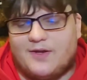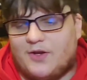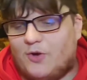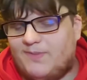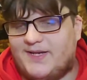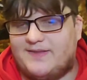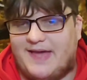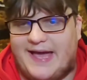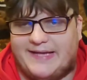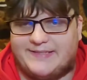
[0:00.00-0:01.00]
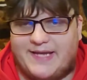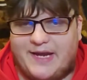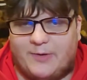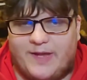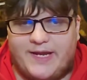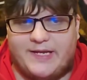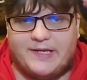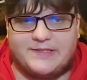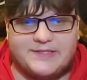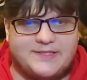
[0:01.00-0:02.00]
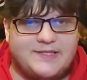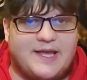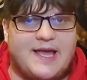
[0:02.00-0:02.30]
Nobody that has the hair that he does is